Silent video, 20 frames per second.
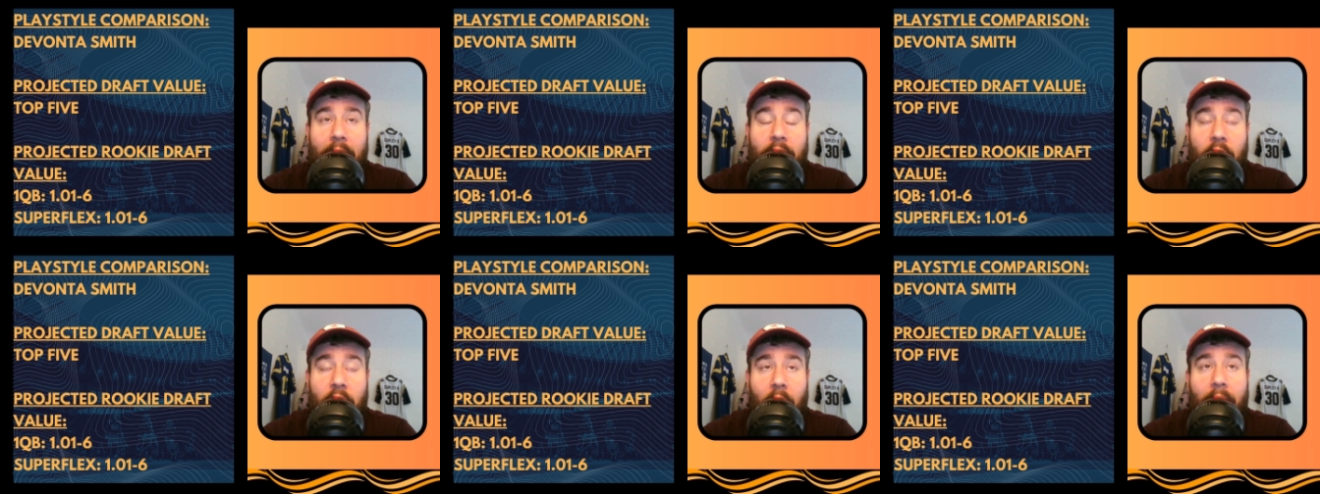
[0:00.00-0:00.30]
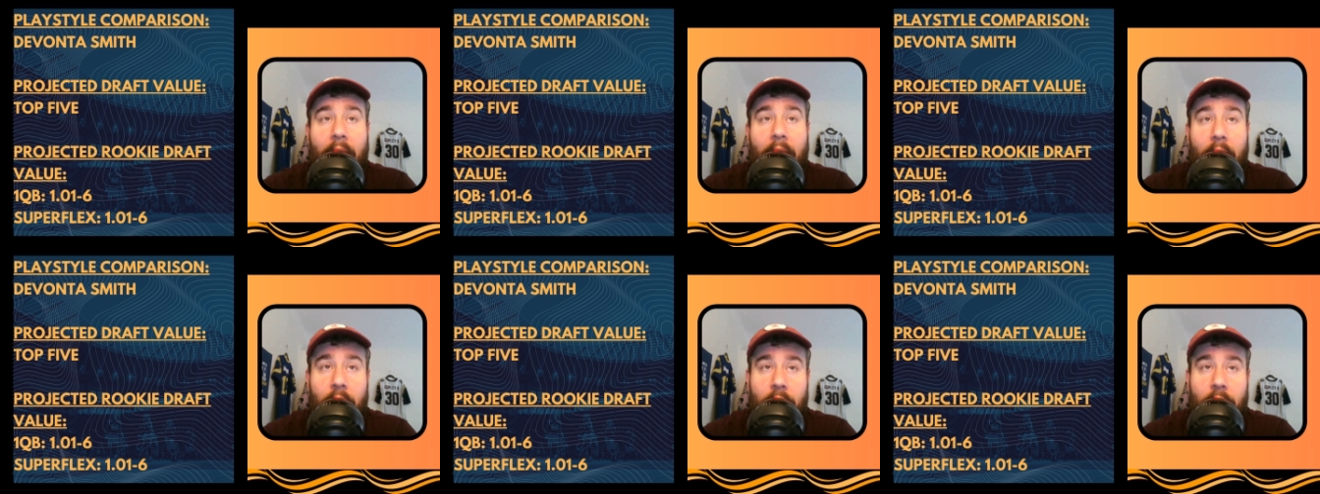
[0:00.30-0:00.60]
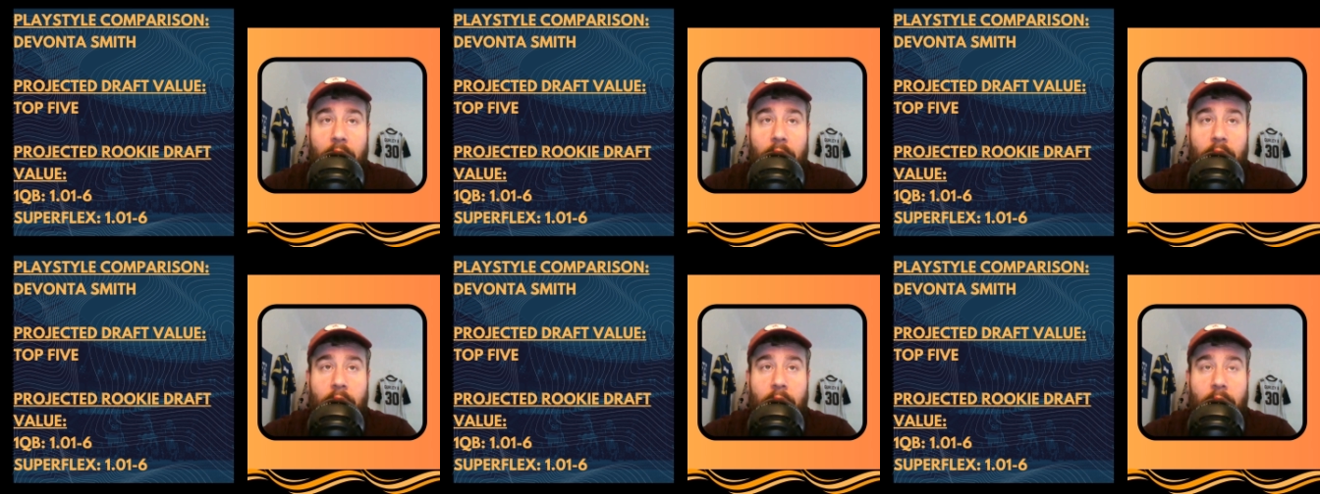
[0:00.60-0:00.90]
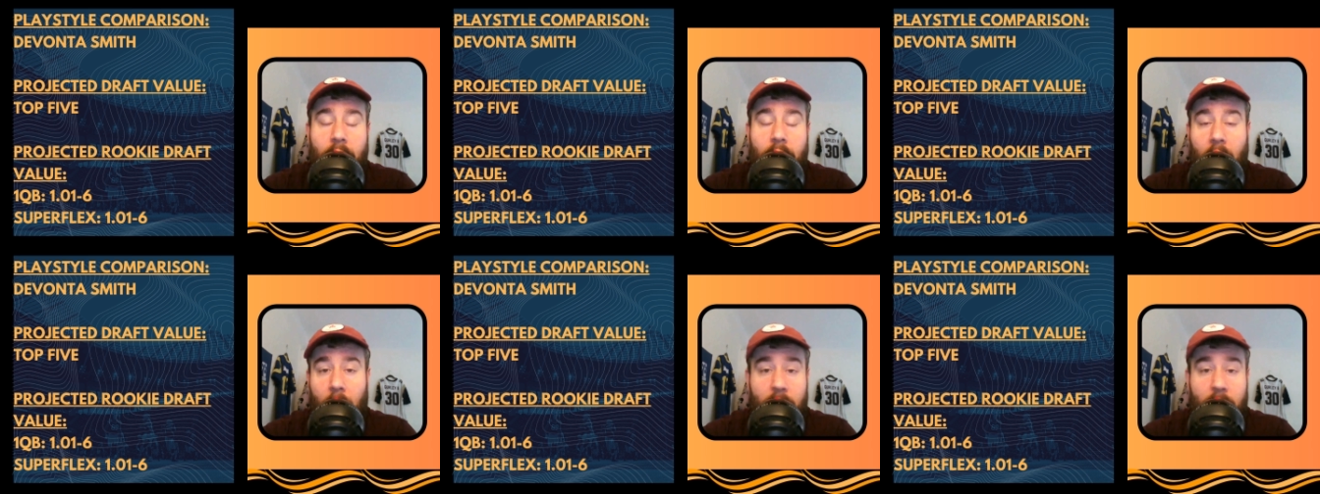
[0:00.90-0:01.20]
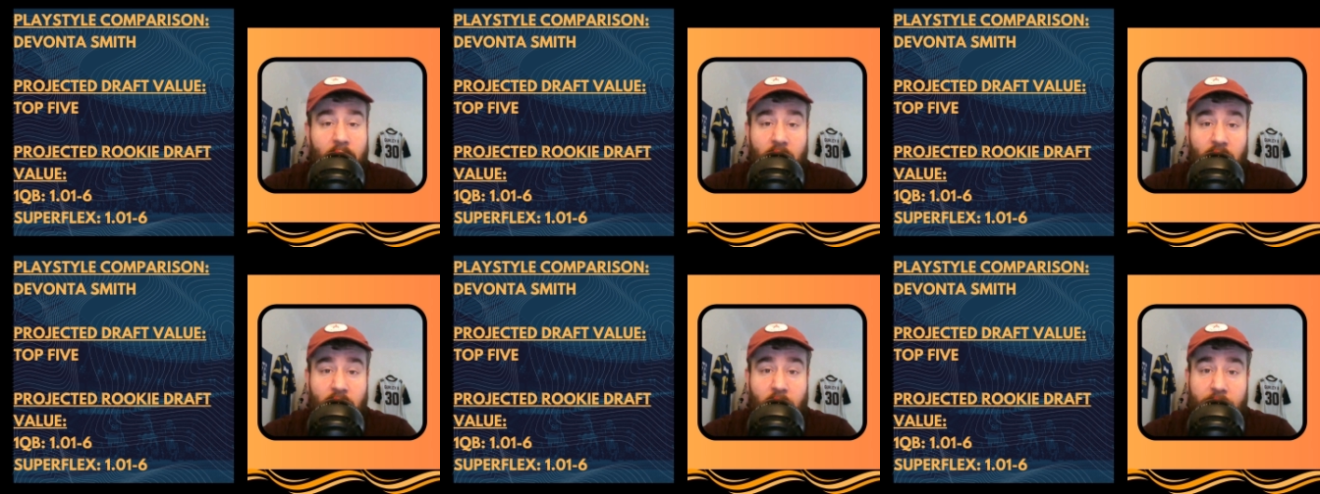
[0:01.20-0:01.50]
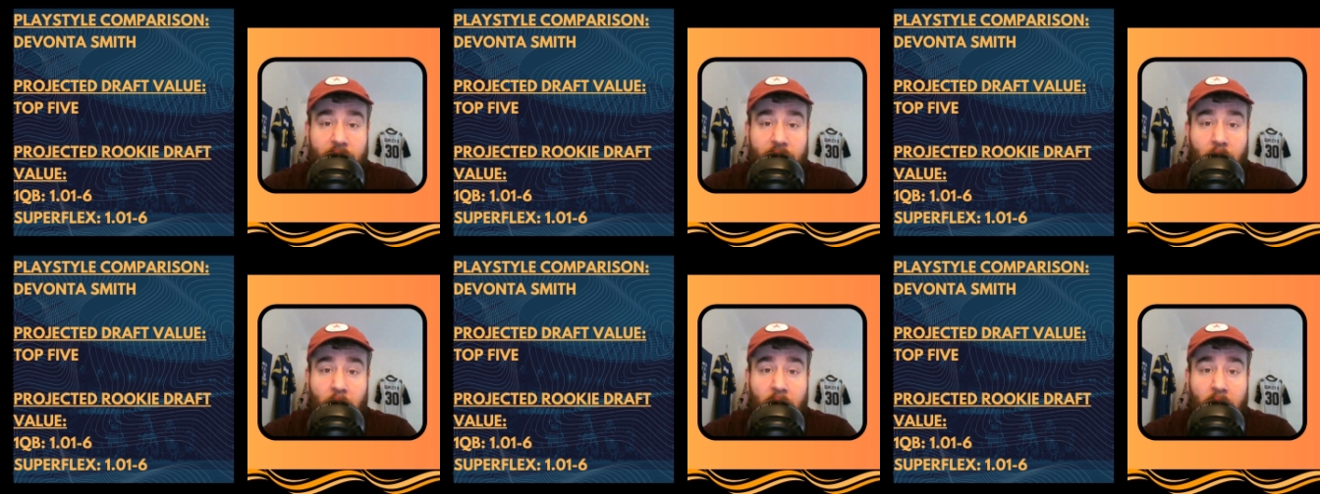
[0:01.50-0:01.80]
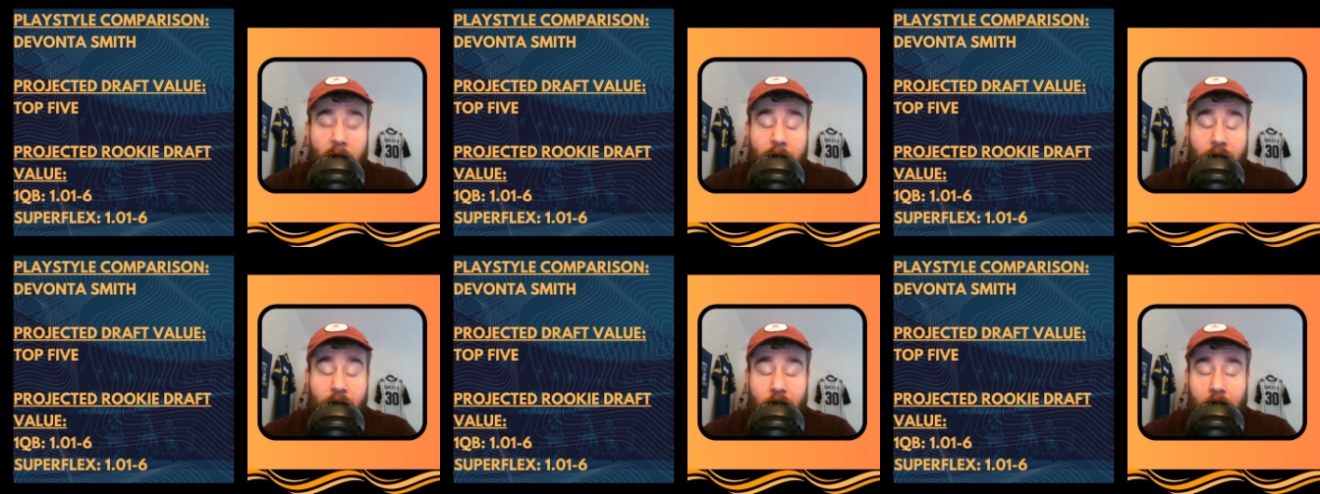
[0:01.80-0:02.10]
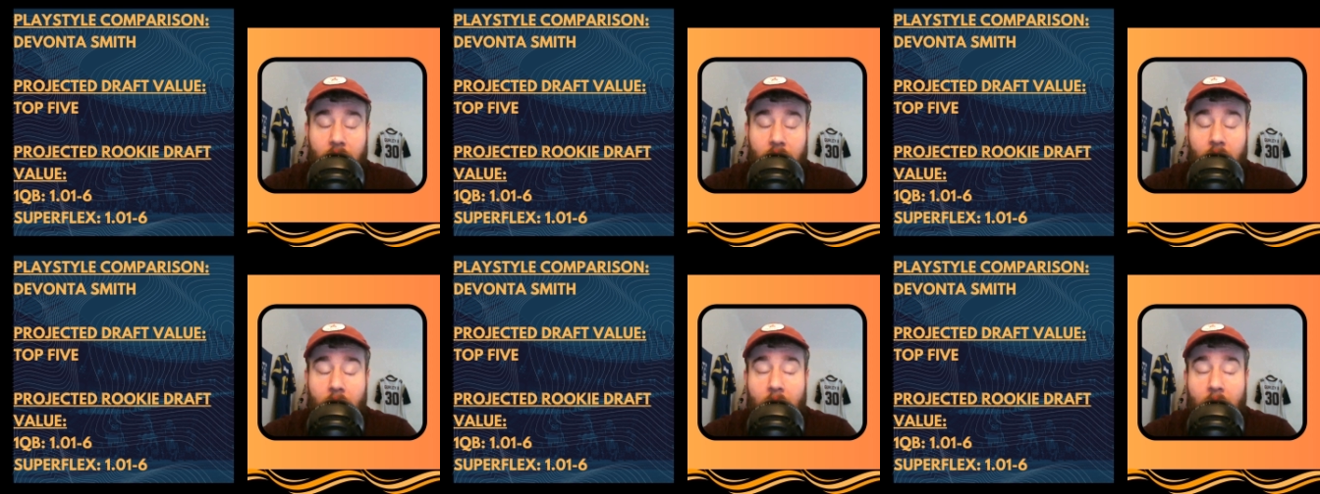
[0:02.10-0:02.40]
Titans, Colts aren't drafting 1 overall.